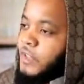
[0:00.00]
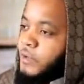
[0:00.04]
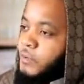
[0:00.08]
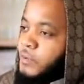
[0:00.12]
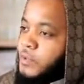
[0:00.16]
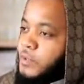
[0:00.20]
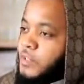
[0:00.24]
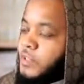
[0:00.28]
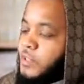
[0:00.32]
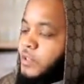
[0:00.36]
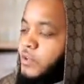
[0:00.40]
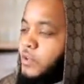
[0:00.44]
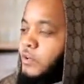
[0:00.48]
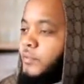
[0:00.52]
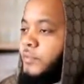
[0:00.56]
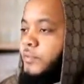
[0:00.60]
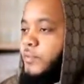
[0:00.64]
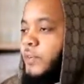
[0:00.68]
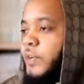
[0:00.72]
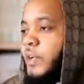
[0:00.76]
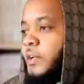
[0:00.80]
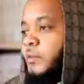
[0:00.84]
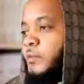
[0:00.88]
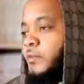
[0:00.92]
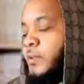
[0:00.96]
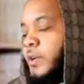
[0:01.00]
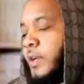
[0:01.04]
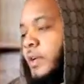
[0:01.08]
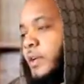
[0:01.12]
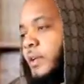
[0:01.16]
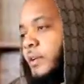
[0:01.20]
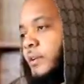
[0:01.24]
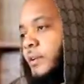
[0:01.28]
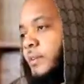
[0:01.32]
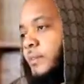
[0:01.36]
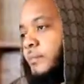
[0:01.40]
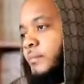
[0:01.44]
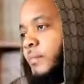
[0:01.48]
I was let off,
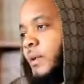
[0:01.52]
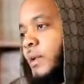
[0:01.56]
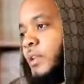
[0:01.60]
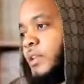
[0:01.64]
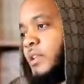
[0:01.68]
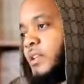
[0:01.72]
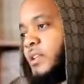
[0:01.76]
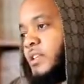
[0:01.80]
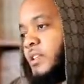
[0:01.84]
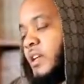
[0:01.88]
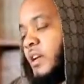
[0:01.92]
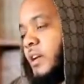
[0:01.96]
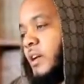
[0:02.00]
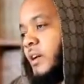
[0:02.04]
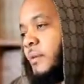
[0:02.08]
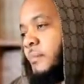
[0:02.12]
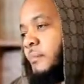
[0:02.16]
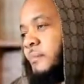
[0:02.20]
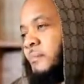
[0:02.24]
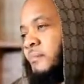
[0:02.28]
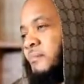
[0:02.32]
but it's like